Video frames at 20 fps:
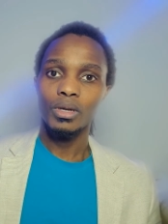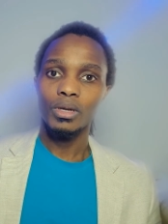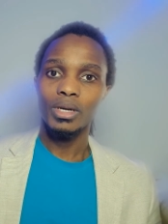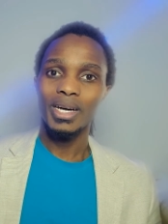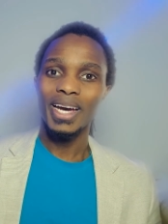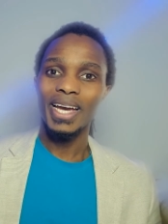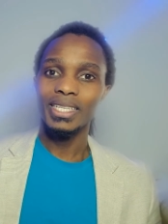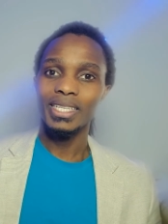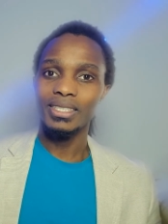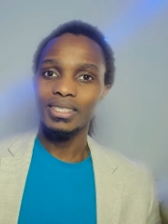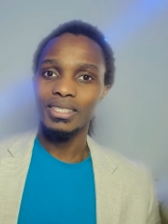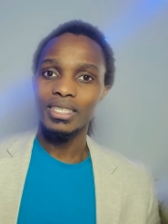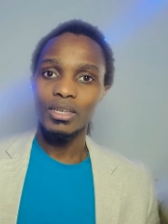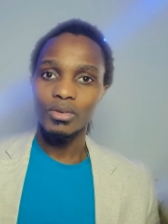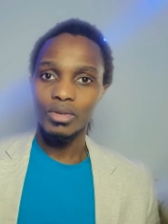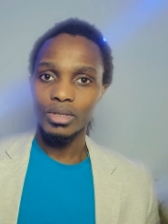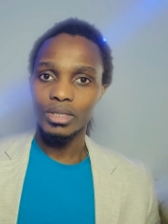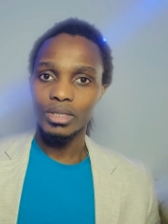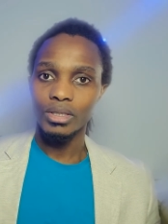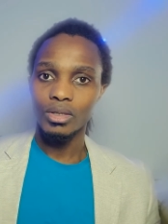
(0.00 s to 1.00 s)

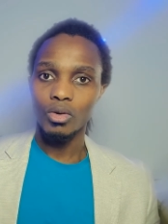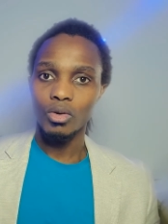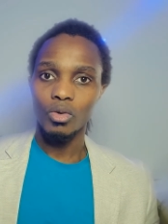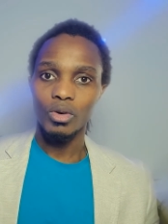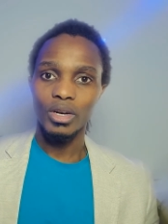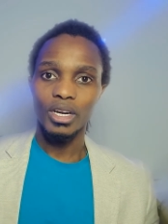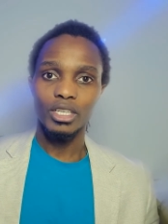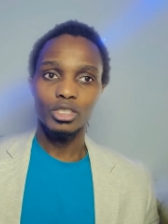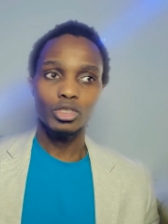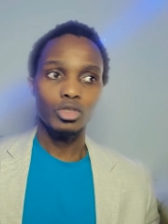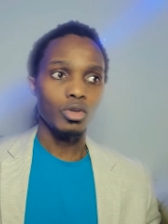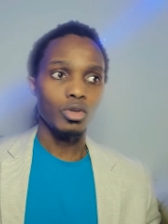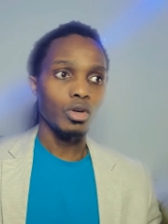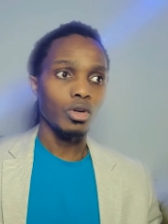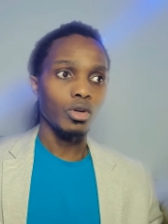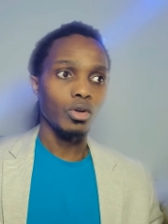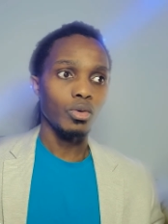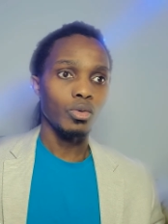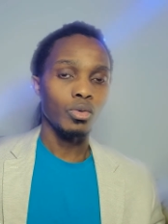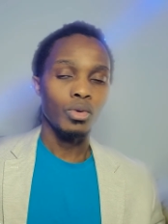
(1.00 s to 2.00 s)
hysteria or
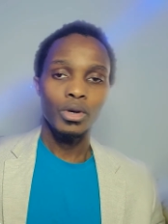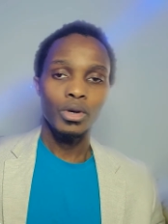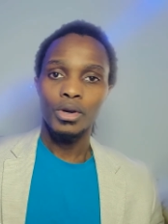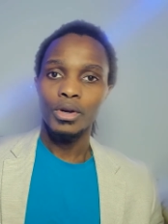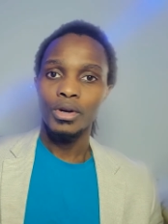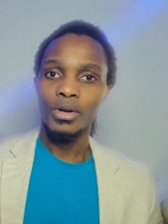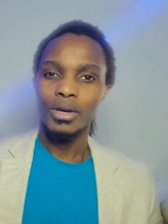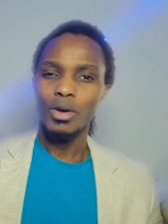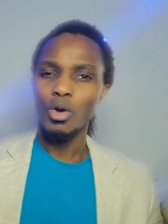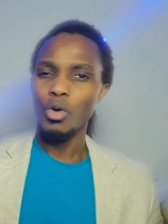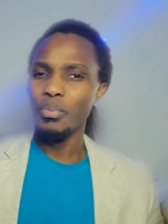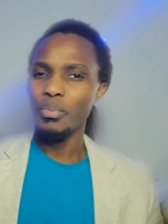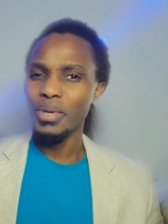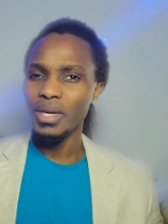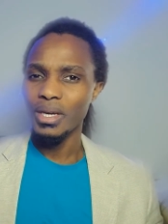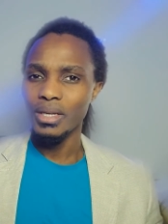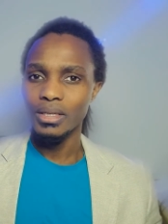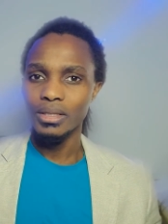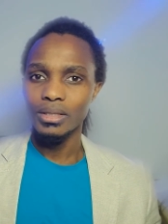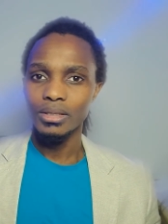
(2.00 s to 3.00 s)
external
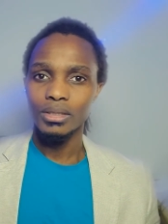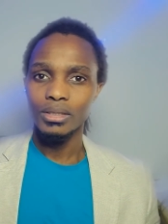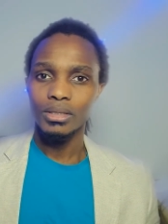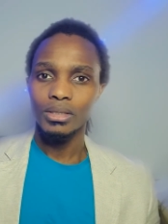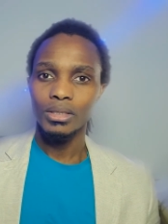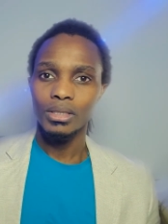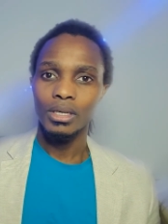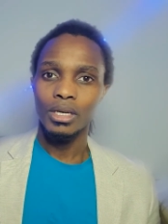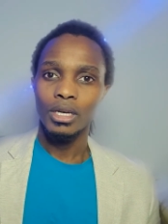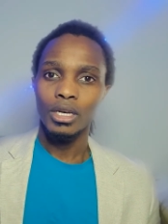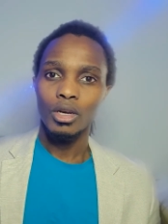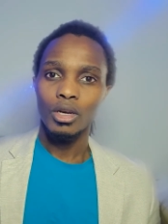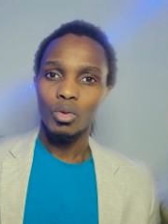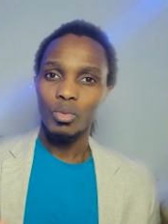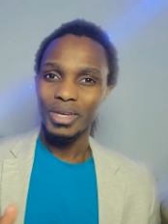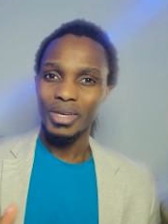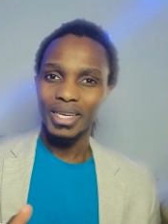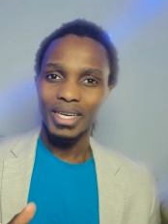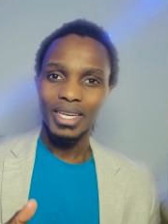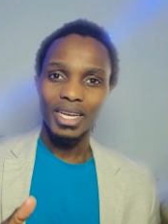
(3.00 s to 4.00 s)
opinions, we
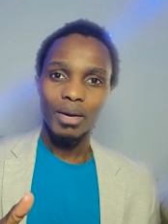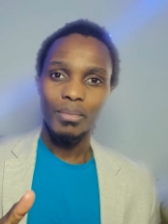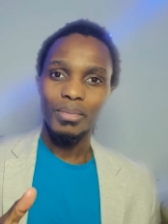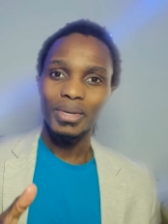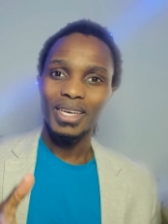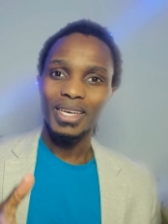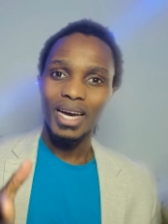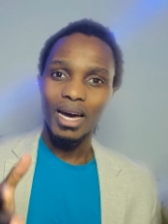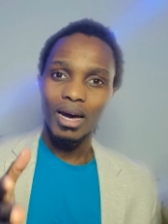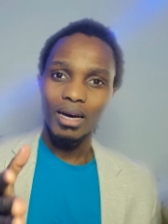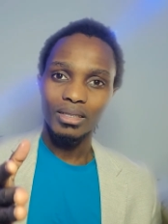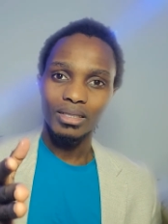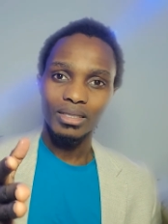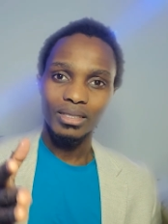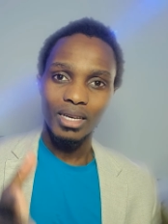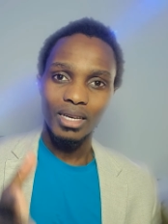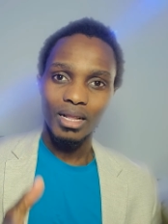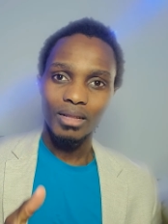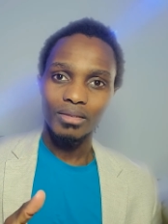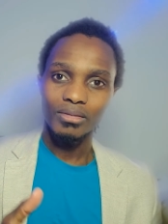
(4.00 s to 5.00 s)
cannot be
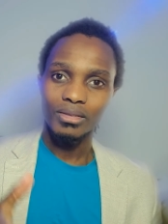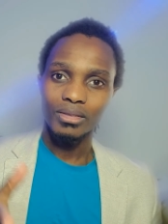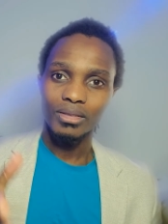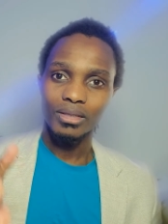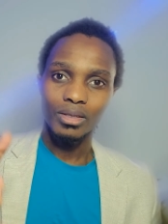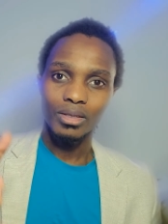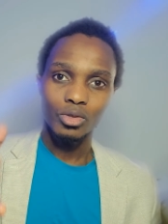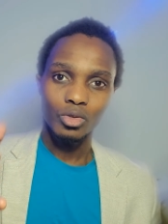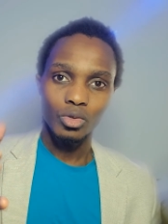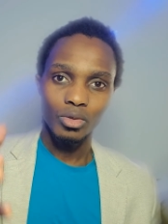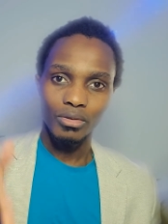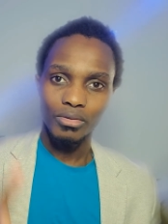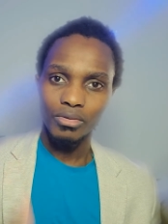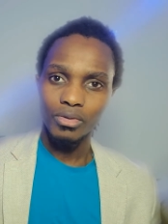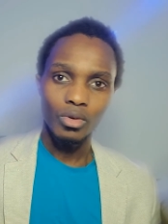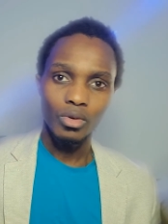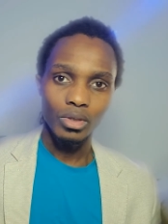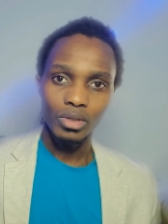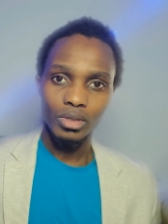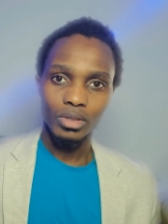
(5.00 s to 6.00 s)
ourselves to the
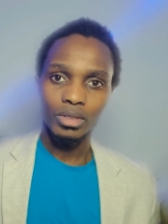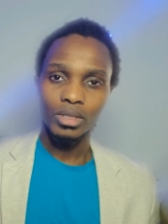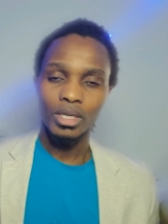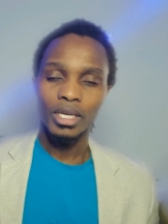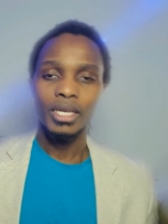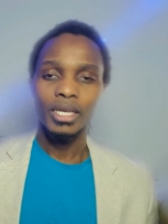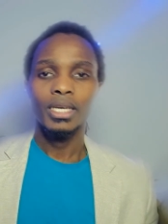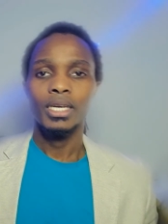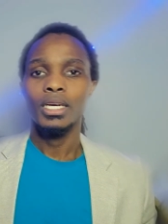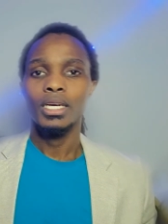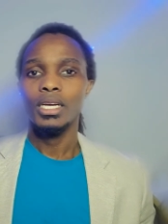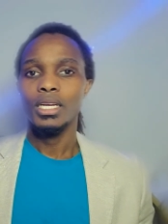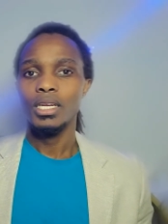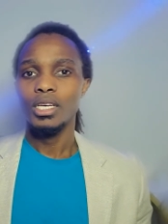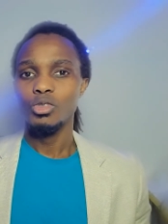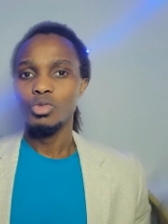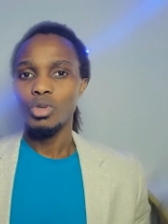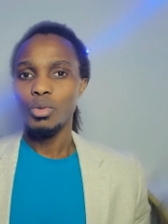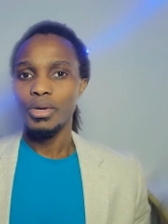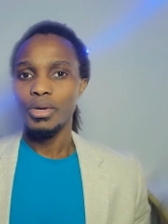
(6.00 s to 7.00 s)
fullest.
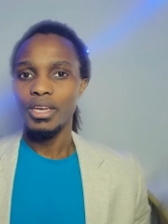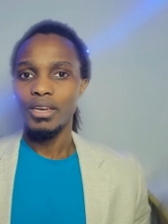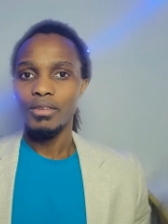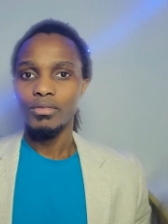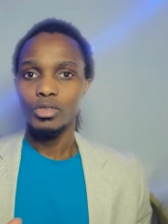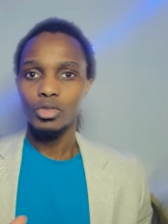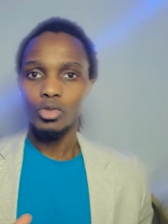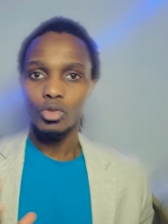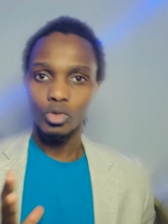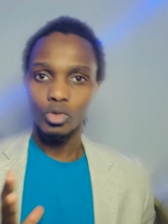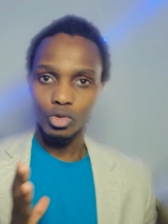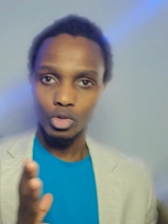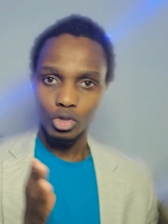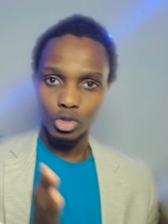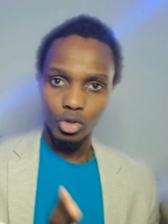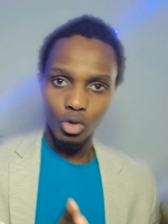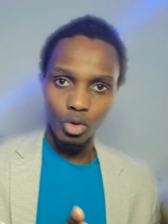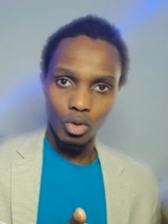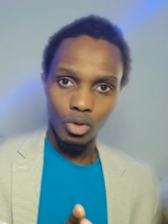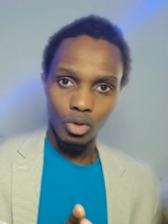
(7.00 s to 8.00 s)
That's why we have to
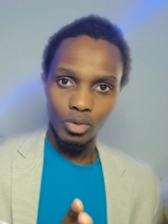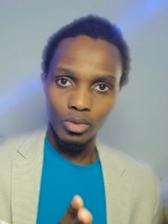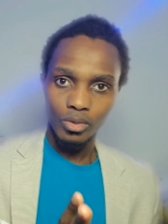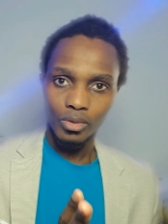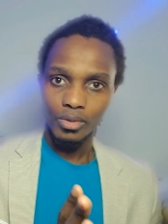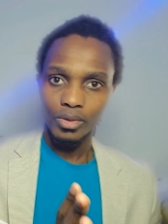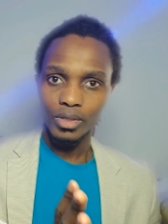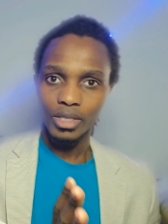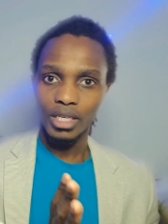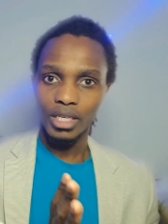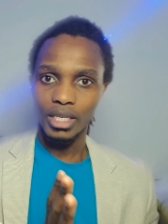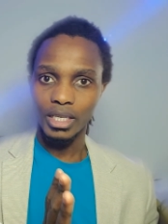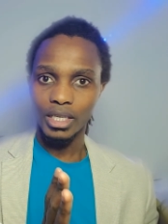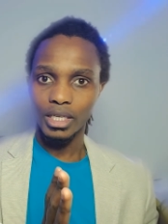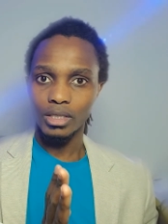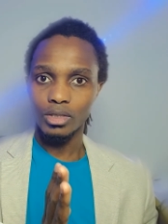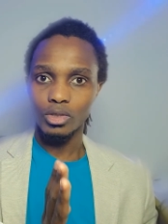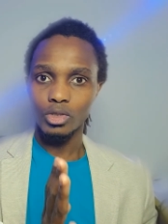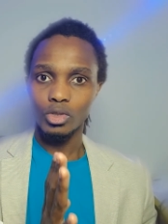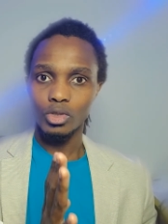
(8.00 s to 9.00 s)
control
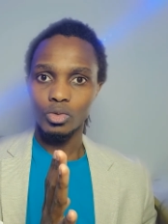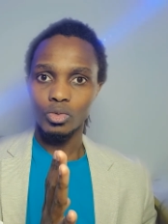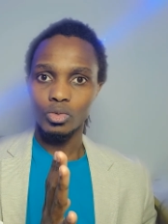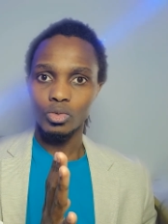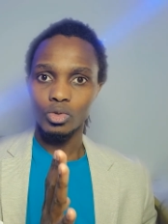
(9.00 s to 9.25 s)
and to